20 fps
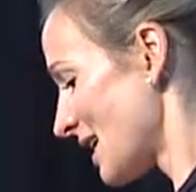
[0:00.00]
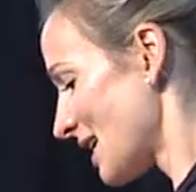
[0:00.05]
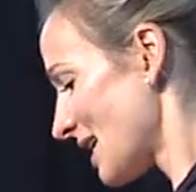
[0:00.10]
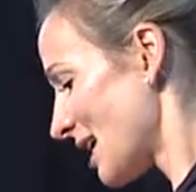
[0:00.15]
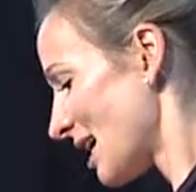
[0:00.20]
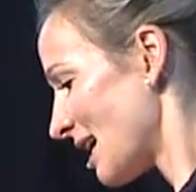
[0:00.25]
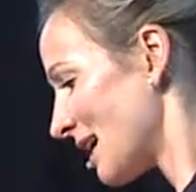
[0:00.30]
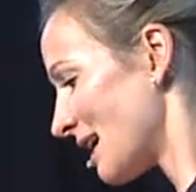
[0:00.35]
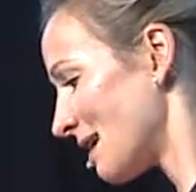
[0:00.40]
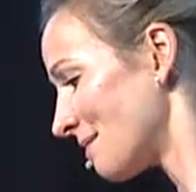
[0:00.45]

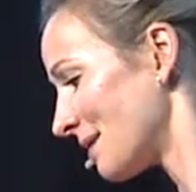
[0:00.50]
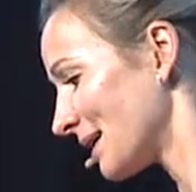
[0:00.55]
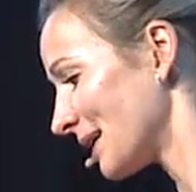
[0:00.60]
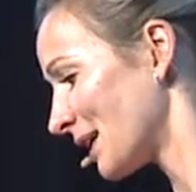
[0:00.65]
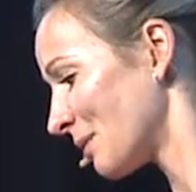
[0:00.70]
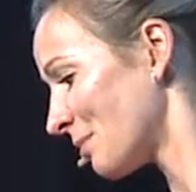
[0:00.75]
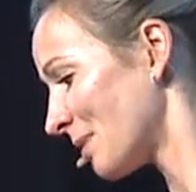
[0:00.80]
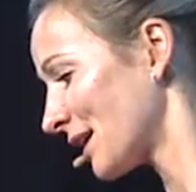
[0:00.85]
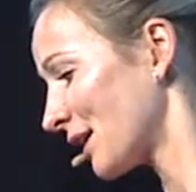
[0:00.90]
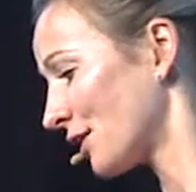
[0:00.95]
it
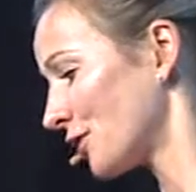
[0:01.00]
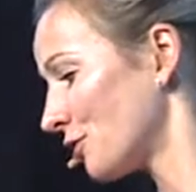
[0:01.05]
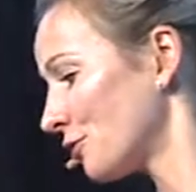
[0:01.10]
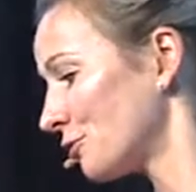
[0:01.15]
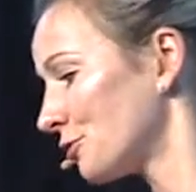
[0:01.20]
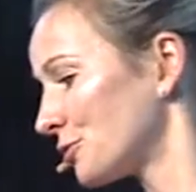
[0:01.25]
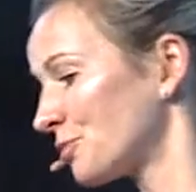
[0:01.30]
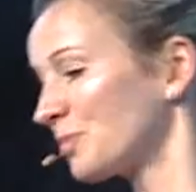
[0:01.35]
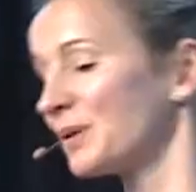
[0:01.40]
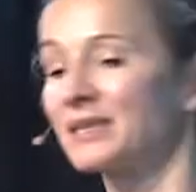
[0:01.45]
can make a
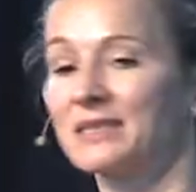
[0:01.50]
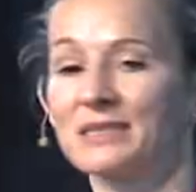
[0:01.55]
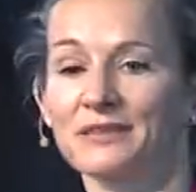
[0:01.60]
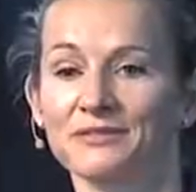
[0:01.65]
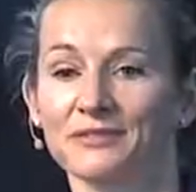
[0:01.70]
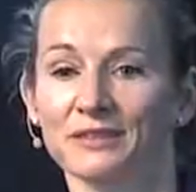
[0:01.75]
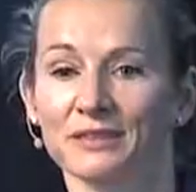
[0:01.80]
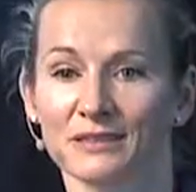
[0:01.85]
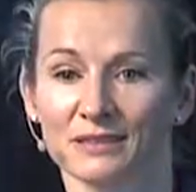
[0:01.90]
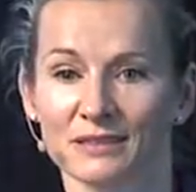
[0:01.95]
huge, big
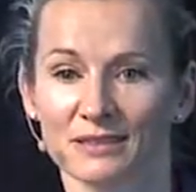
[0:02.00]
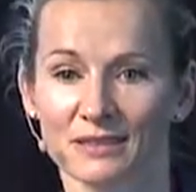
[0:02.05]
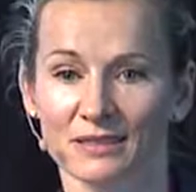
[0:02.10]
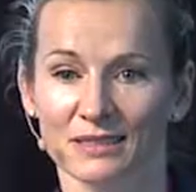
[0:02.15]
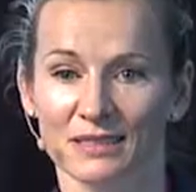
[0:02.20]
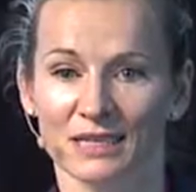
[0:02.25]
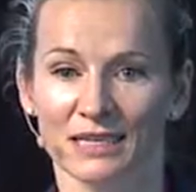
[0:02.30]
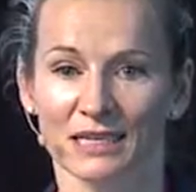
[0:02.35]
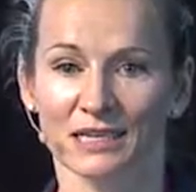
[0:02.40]
difference.